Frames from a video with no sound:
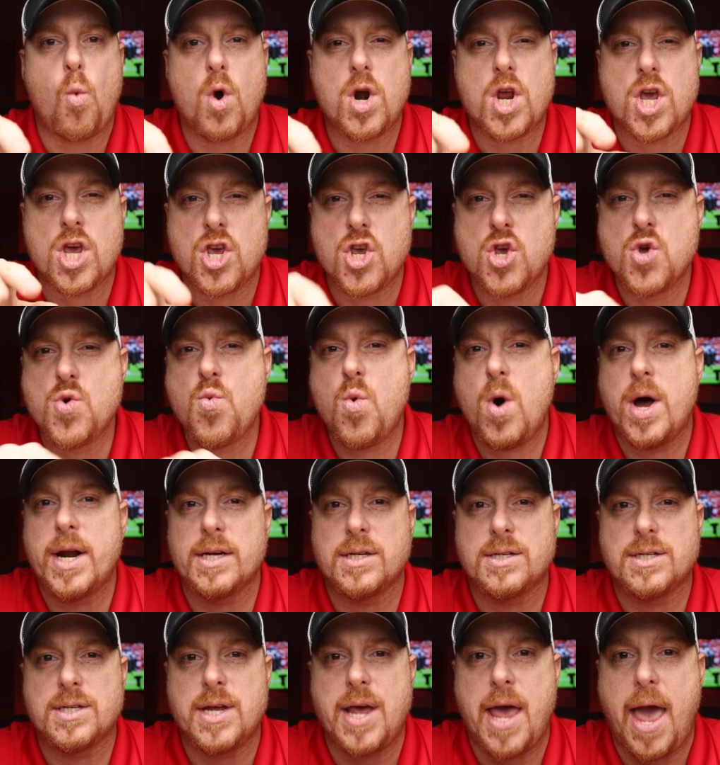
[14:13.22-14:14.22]
What do you want
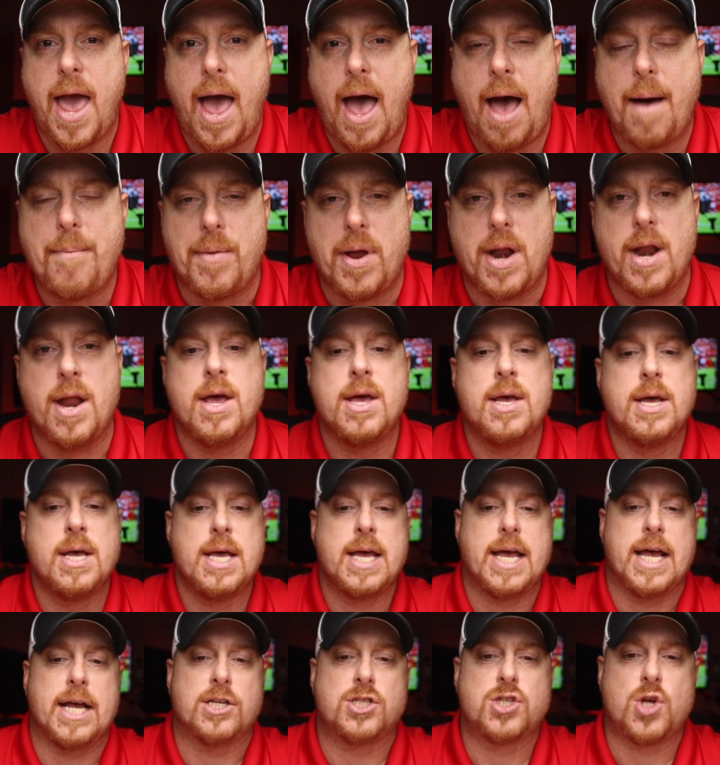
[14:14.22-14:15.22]
to see happen?
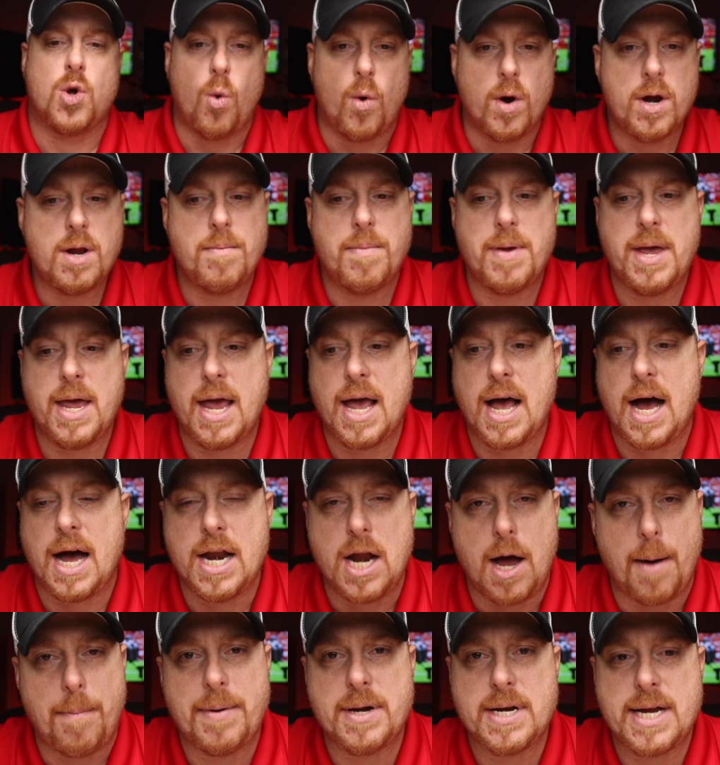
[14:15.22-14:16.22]
It's going to be
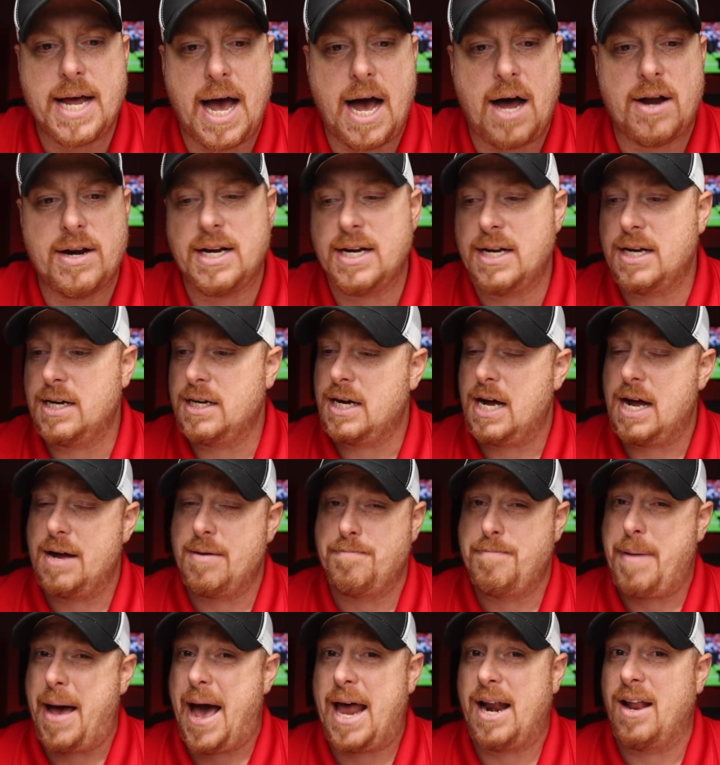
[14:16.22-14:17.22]
an up and down
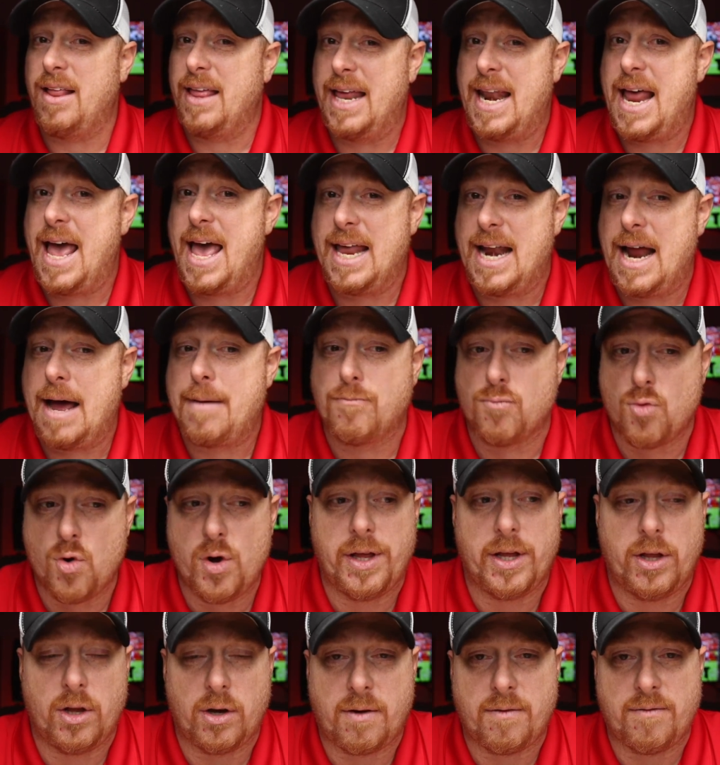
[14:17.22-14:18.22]
battle, and I'm
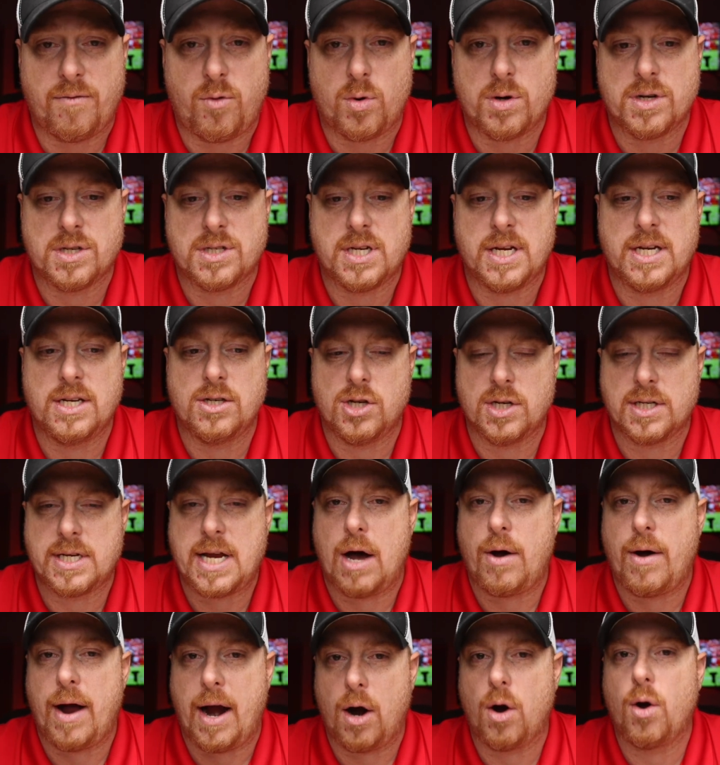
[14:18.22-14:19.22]
really looking forward to seeing just
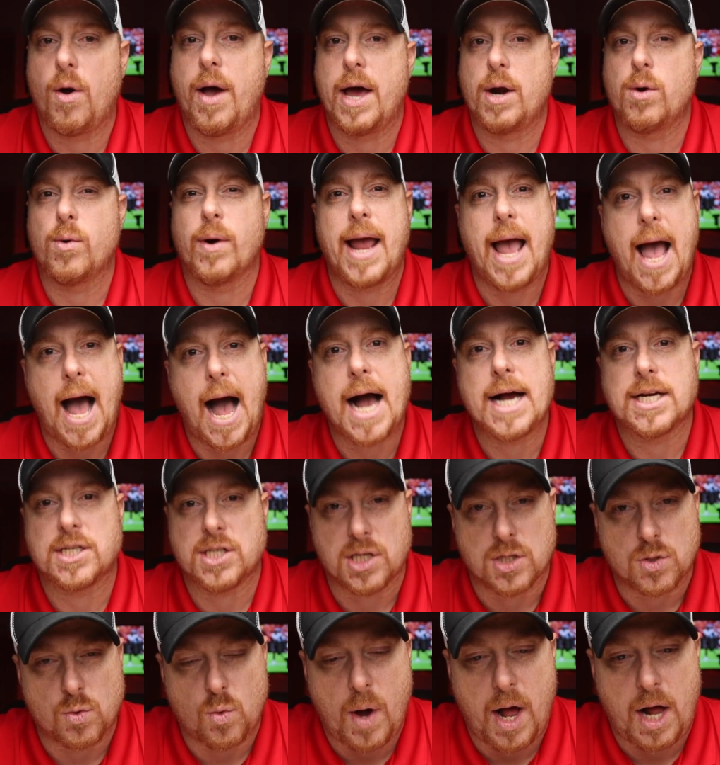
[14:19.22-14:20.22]
how Arrowhead reacts
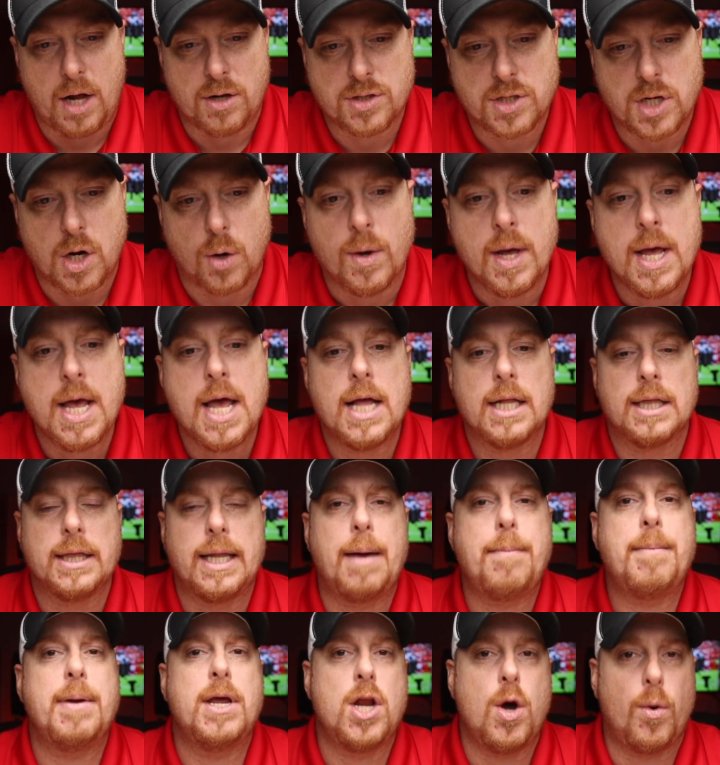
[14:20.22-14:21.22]
as well. So
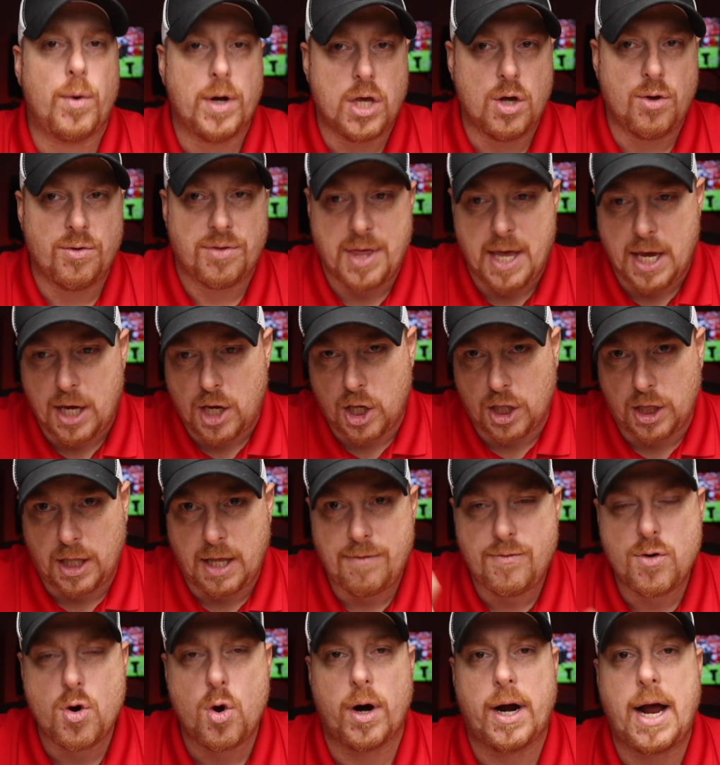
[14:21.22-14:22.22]
let me know what you think.
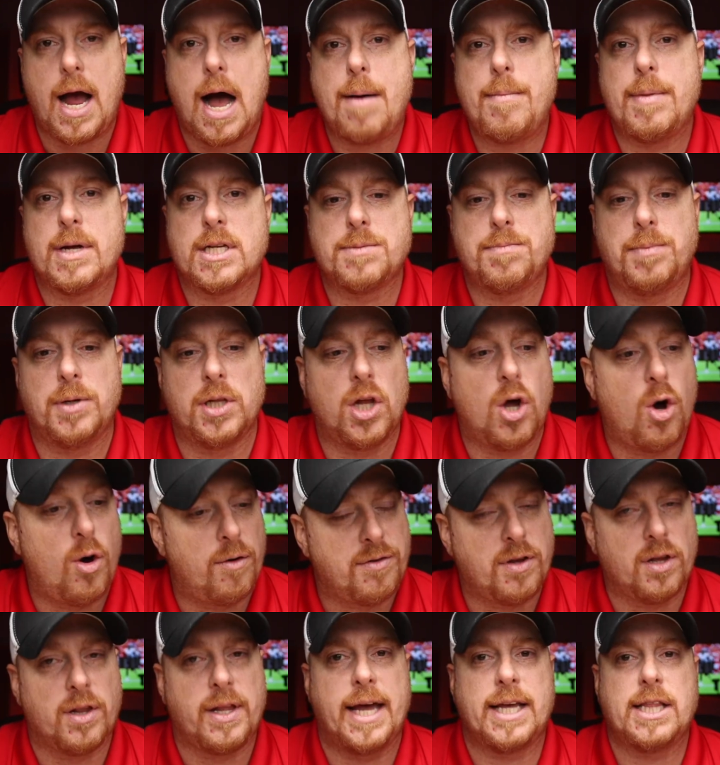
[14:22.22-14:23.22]
Leave your comments below.
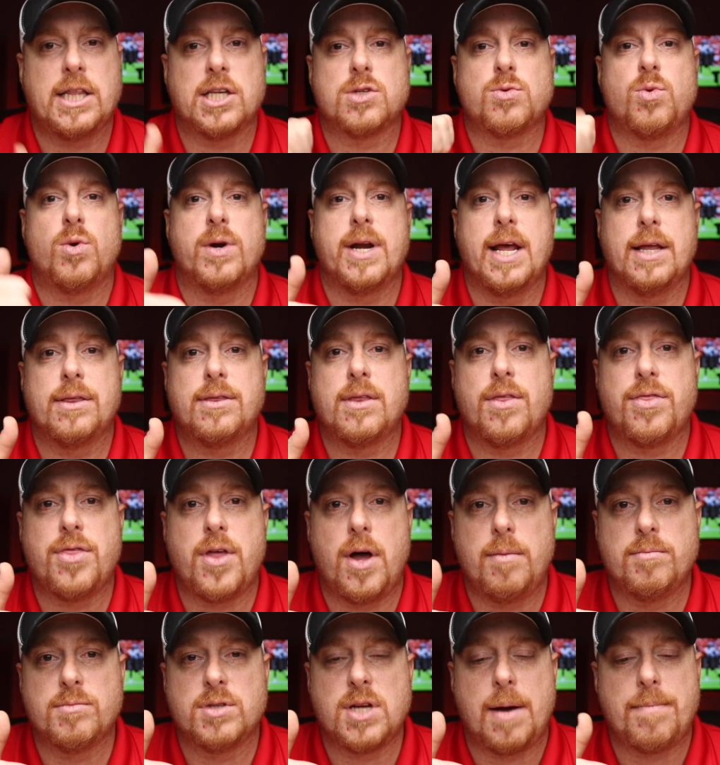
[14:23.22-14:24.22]
If you like this one, hit the
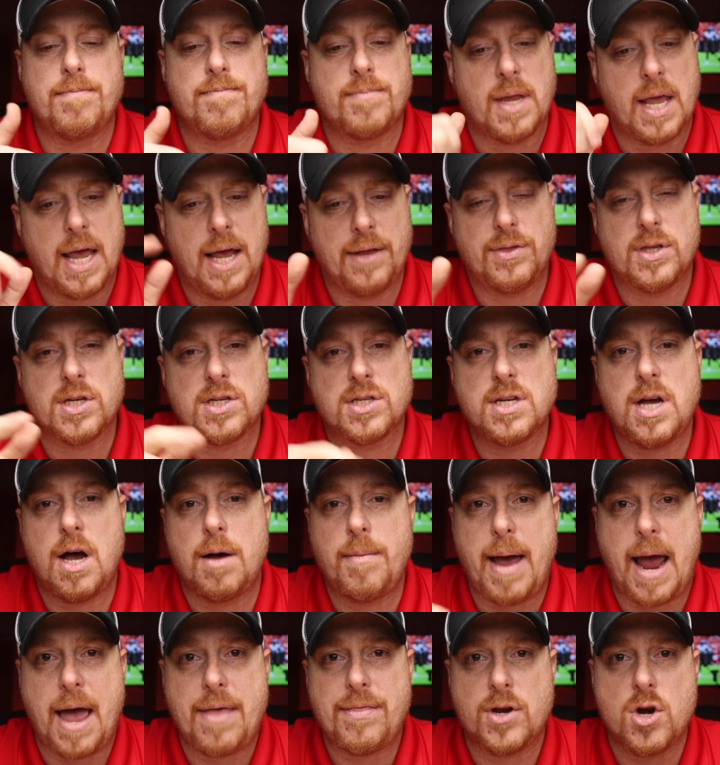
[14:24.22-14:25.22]
thumbs up, hit the
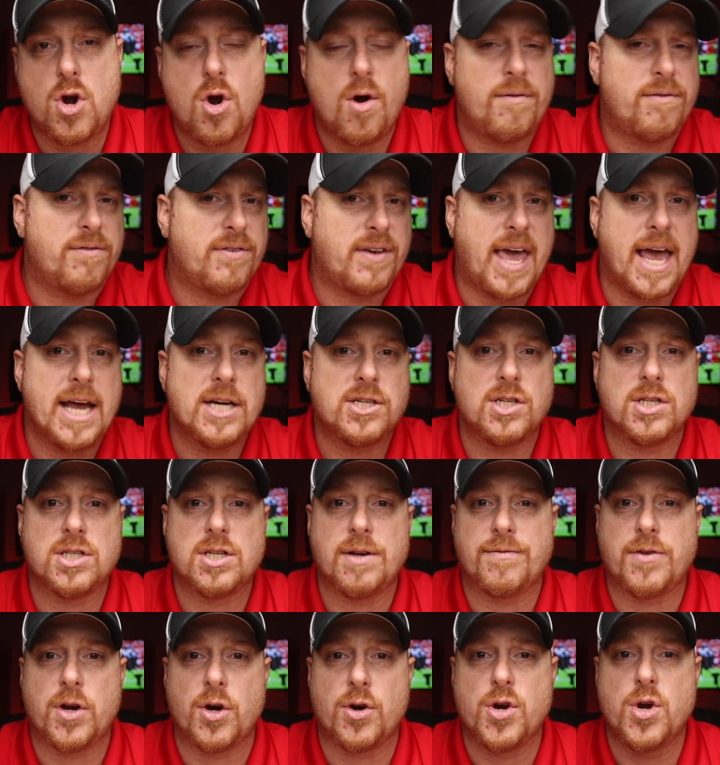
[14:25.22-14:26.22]
sub and the notifications
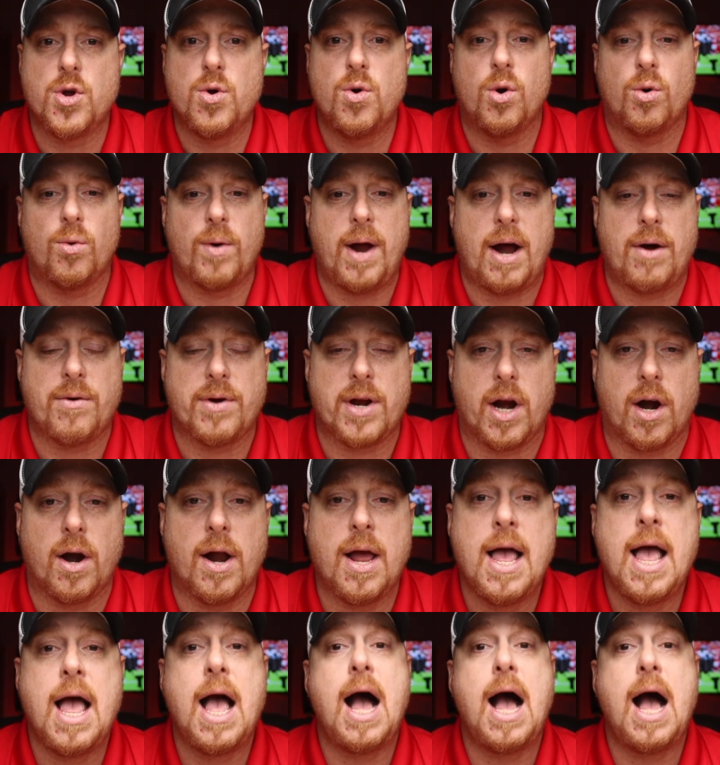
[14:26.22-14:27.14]
if you're new around here.